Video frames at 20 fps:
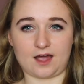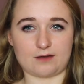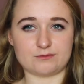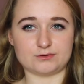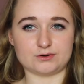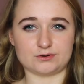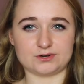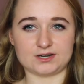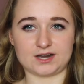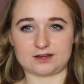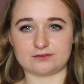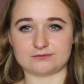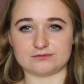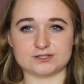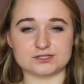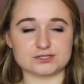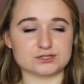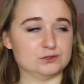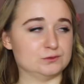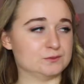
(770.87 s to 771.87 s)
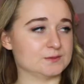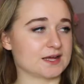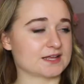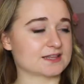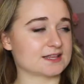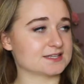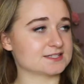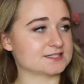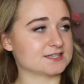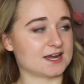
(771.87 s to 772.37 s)
I would only like a real scoop
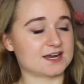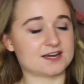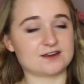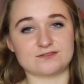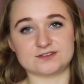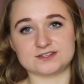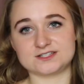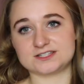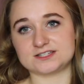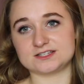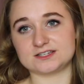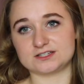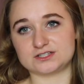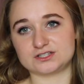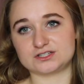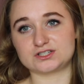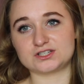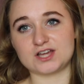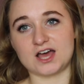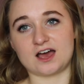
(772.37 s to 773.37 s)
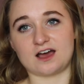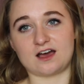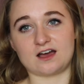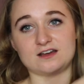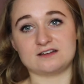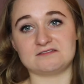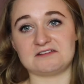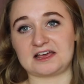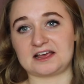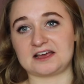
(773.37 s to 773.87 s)
neck that's tight if it's a top
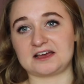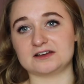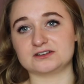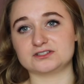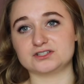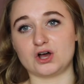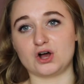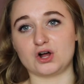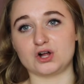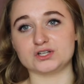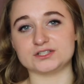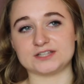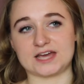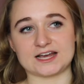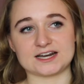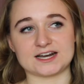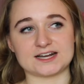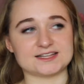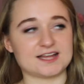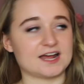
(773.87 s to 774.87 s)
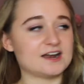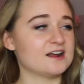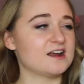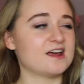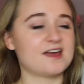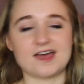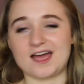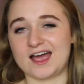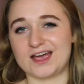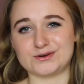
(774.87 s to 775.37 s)
like a tall neck like that.
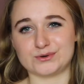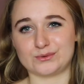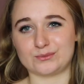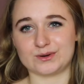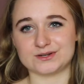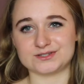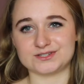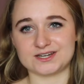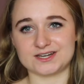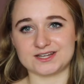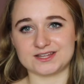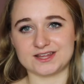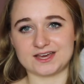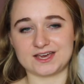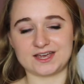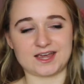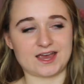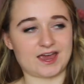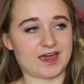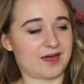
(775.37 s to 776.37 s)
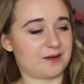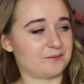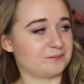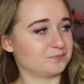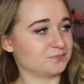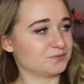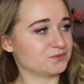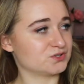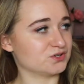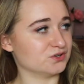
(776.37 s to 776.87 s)
I don't want anything
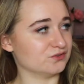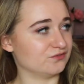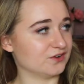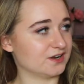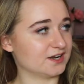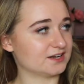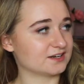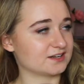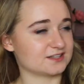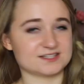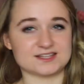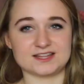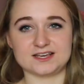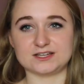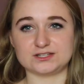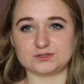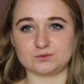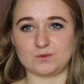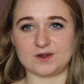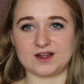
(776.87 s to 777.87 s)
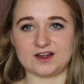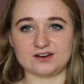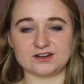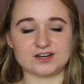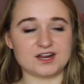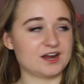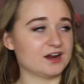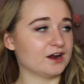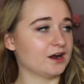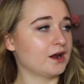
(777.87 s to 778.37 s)
um, too fitted because I think it's weird
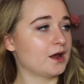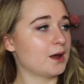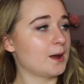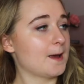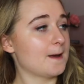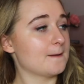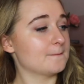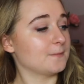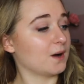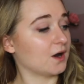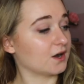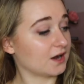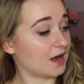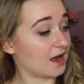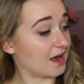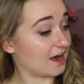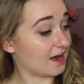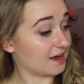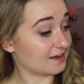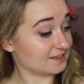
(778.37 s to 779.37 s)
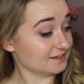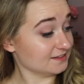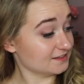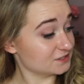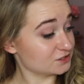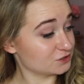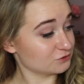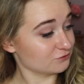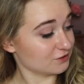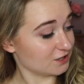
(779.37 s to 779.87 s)
here. But uh, I think
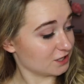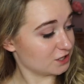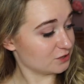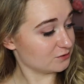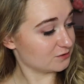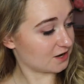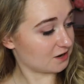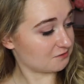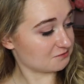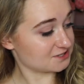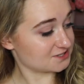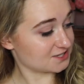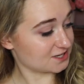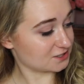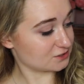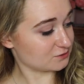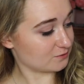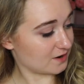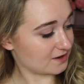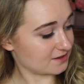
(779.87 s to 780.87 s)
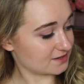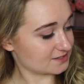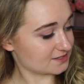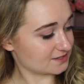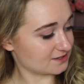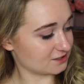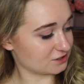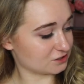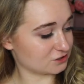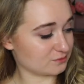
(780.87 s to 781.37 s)
this is really cute and I'm excited to wear this.
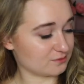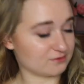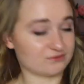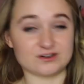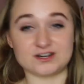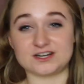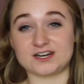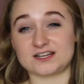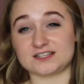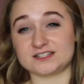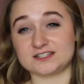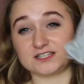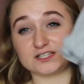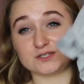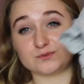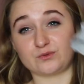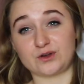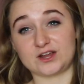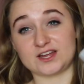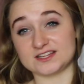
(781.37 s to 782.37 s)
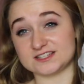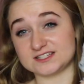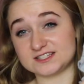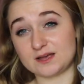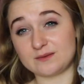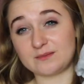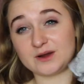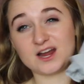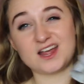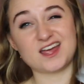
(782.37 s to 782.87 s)
I think it's gonna be really nice in the spring and
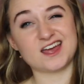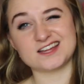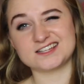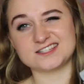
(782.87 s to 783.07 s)
summer.